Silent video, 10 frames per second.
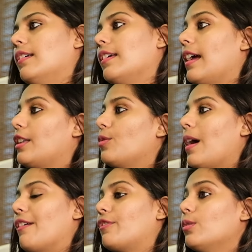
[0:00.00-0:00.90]
and you
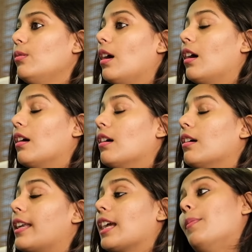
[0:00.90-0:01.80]
have to
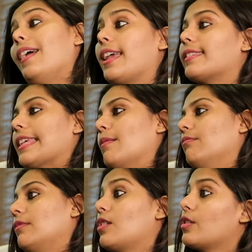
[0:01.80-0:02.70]
take up an exam.
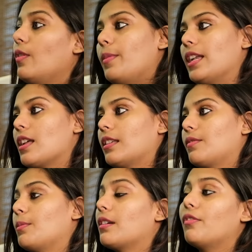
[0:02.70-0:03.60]
This is for
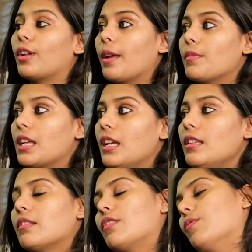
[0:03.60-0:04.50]
BDS. But for
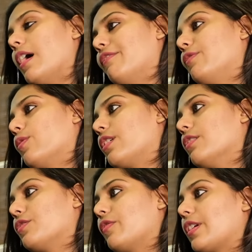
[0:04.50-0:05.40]
MDS, you have 4
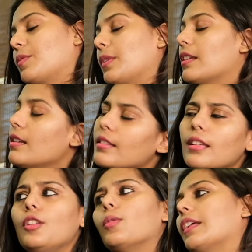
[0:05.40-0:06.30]
years of experience,
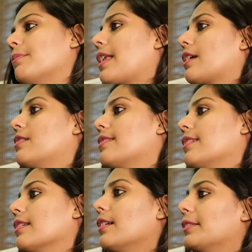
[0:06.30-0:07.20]
then you can practice
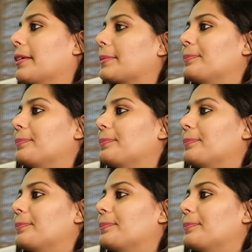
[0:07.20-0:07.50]
in Qatar.